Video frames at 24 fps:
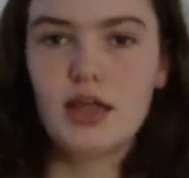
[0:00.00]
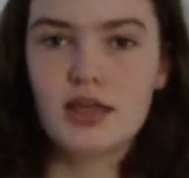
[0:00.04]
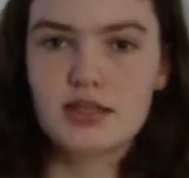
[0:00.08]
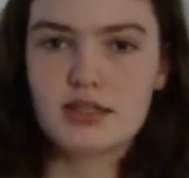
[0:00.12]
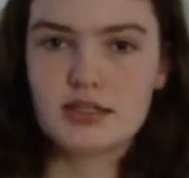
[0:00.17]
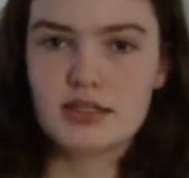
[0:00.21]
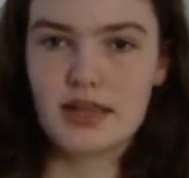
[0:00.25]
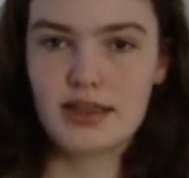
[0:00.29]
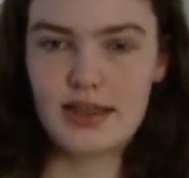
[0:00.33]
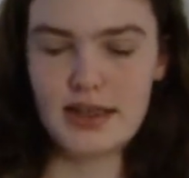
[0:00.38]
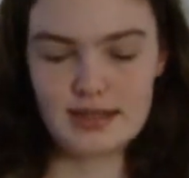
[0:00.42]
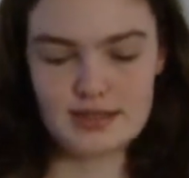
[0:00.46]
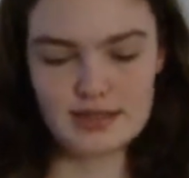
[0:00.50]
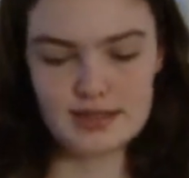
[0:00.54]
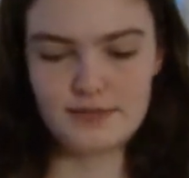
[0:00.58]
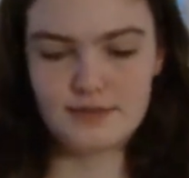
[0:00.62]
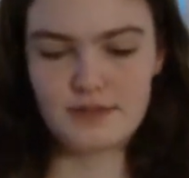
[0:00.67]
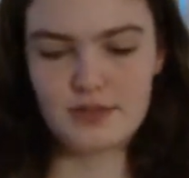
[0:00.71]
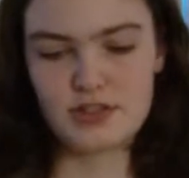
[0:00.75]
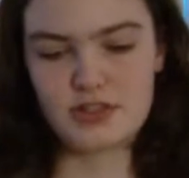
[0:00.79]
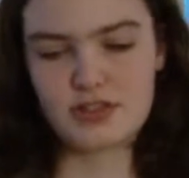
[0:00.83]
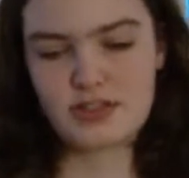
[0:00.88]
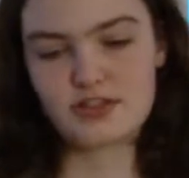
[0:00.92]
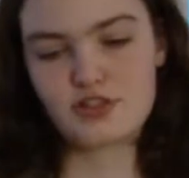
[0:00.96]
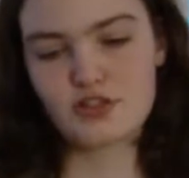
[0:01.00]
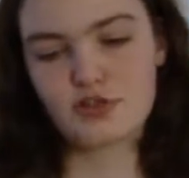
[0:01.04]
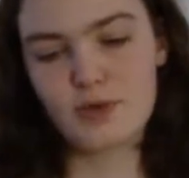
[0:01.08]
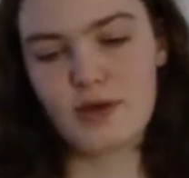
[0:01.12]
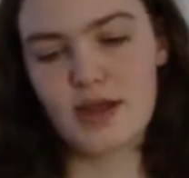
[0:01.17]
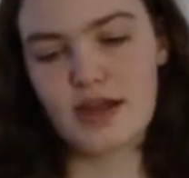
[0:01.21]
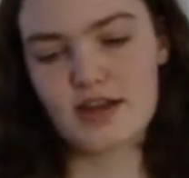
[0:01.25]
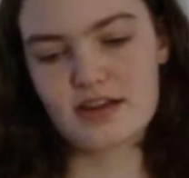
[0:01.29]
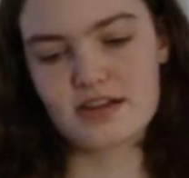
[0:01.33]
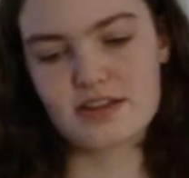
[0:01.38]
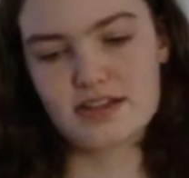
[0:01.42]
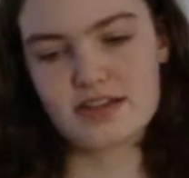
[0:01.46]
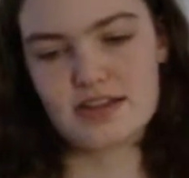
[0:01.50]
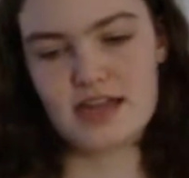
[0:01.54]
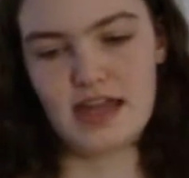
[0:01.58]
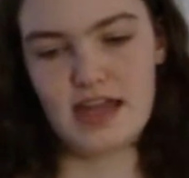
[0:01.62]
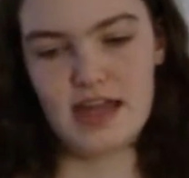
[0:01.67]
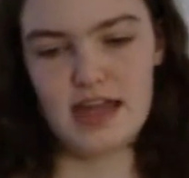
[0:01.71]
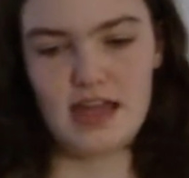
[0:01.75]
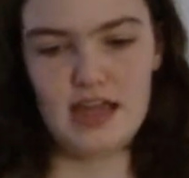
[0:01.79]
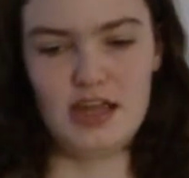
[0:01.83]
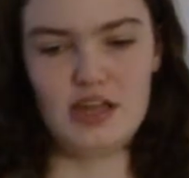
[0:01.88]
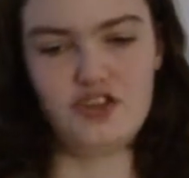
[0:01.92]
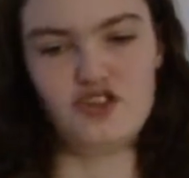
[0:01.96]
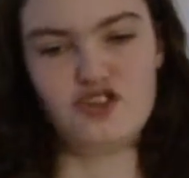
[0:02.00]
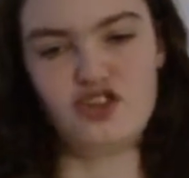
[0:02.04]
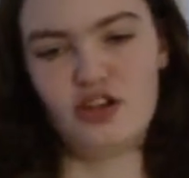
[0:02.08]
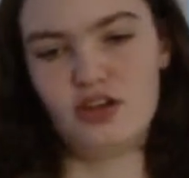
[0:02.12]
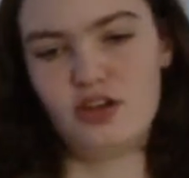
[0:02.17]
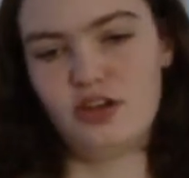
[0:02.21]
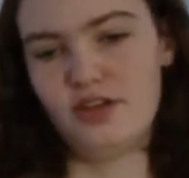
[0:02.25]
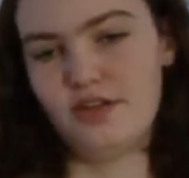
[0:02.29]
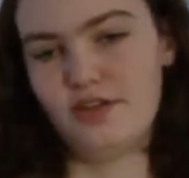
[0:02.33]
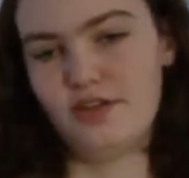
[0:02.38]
So that's if it's a square stage and